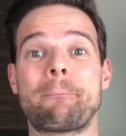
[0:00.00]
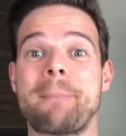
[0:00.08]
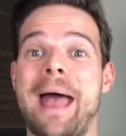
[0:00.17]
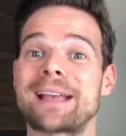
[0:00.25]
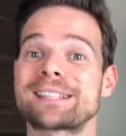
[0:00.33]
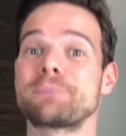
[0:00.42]

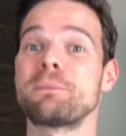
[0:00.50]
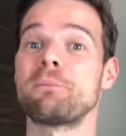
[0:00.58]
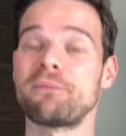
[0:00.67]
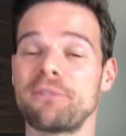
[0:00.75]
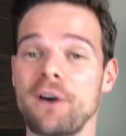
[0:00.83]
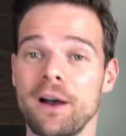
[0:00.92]
maximum
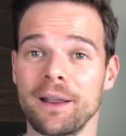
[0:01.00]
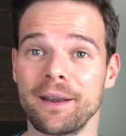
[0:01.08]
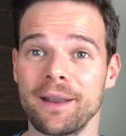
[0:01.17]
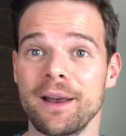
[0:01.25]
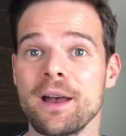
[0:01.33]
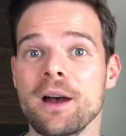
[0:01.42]

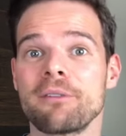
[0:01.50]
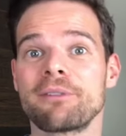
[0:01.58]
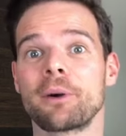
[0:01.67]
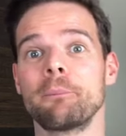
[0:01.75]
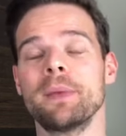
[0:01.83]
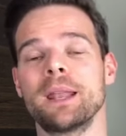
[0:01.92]
fun
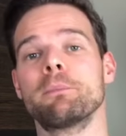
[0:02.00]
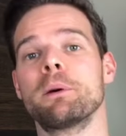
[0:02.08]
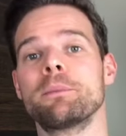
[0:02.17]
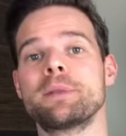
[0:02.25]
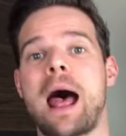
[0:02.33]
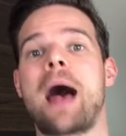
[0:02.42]
for
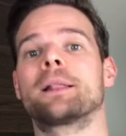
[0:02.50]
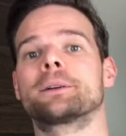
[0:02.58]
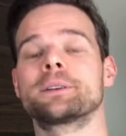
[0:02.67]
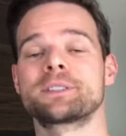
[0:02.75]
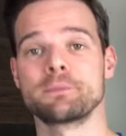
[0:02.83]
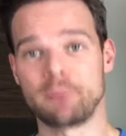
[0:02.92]
minimum
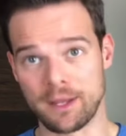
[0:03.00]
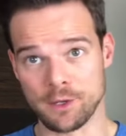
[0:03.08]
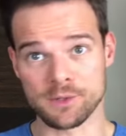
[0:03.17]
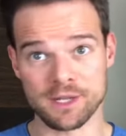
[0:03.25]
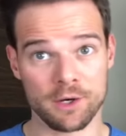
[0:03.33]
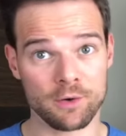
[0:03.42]
dollars by
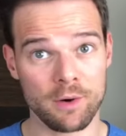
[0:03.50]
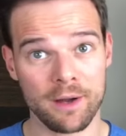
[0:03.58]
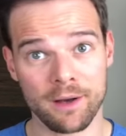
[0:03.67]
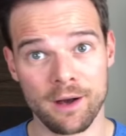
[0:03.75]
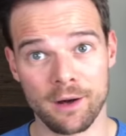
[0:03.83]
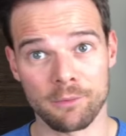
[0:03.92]
using
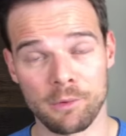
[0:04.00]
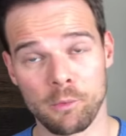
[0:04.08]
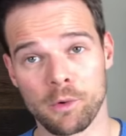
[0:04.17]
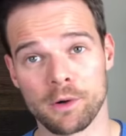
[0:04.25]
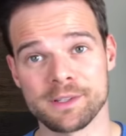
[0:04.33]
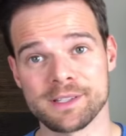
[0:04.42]
credit card
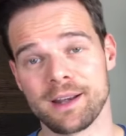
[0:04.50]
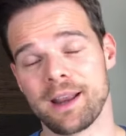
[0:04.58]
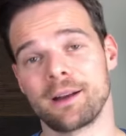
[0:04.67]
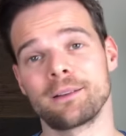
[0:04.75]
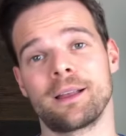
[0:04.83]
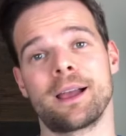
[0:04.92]
rewards and
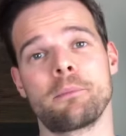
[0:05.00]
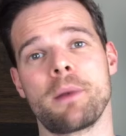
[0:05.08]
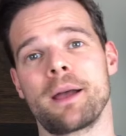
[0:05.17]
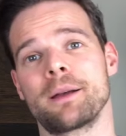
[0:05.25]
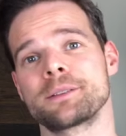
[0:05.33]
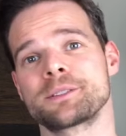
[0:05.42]
airline
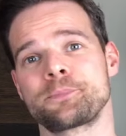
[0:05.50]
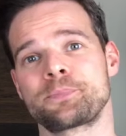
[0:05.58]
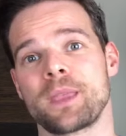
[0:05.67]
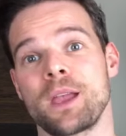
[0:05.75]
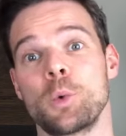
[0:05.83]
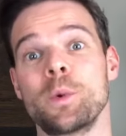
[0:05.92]
miles.
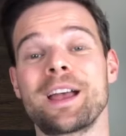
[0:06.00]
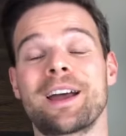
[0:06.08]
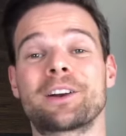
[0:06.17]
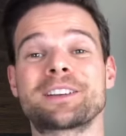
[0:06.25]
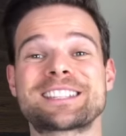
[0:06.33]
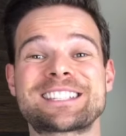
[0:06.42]
We got
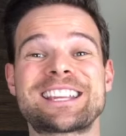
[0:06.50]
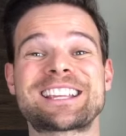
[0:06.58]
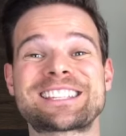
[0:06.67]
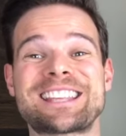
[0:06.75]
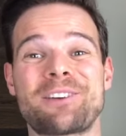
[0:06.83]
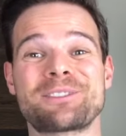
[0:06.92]
our
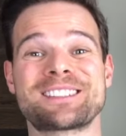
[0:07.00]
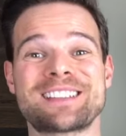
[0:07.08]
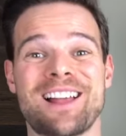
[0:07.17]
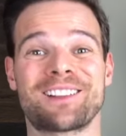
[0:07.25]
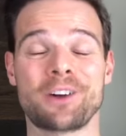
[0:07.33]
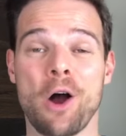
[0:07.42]
six thousand
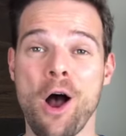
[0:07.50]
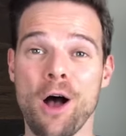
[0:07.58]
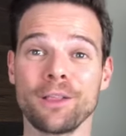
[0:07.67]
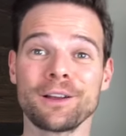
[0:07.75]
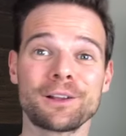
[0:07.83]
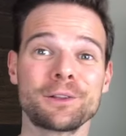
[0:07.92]
dollars
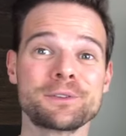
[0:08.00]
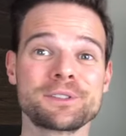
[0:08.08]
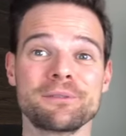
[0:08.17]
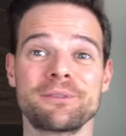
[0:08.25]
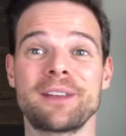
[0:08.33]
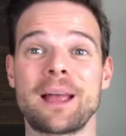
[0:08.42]

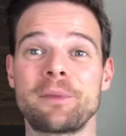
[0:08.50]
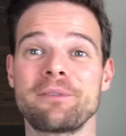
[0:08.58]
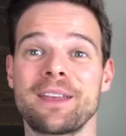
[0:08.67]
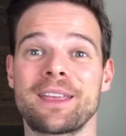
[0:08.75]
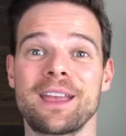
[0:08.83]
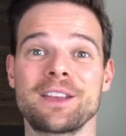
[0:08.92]
all-inclusive family
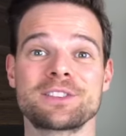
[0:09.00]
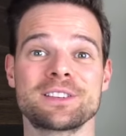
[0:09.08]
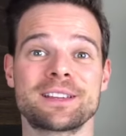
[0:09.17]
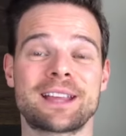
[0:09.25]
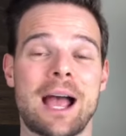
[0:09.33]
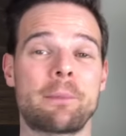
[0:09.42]
vacation
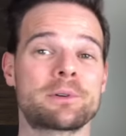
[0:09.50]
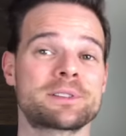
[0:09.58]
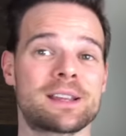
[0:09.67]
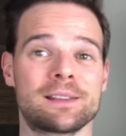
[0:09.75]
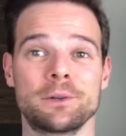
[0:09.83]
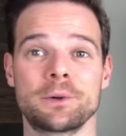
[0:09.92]
to Cabo
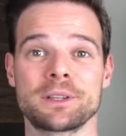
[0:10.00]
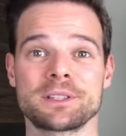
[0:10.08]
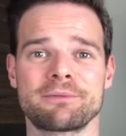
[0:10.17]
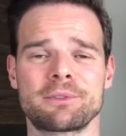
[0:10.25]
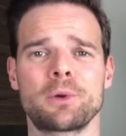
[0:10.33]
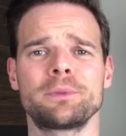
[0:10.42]
San Lucas
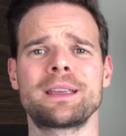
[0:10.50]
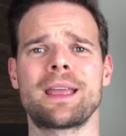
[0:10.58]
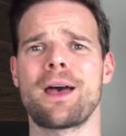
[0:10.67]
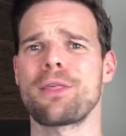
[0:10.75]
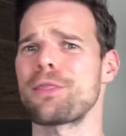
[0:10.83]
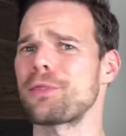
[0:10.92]
for
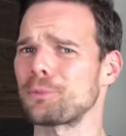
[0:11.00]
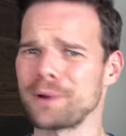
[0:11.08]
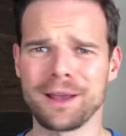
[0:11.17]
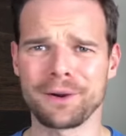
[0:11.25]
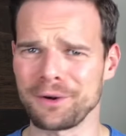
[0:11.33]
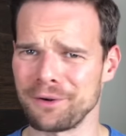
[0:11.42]
only three
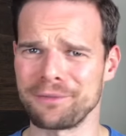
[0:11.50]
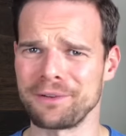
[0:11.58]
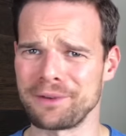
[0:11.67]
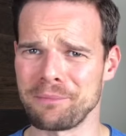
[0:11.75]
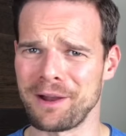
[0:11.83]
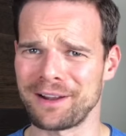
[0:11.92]
hundred
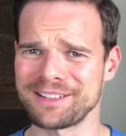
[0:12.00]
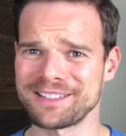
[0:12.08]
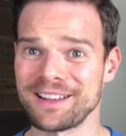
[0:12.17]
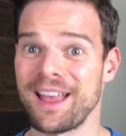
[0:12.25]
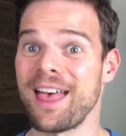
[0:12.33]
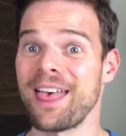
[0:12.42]
fifty
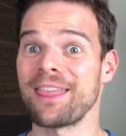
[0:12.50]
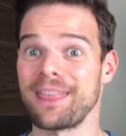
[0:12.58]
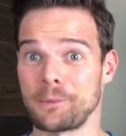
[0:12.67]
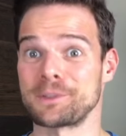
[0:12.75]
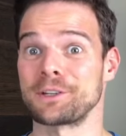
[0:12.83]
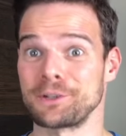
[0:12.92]
bucks.
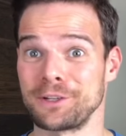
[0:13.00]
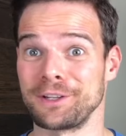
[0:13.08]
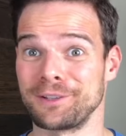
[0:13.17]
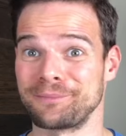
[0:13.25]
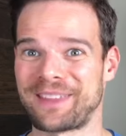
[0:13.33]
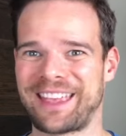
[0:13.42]
That was a good deal.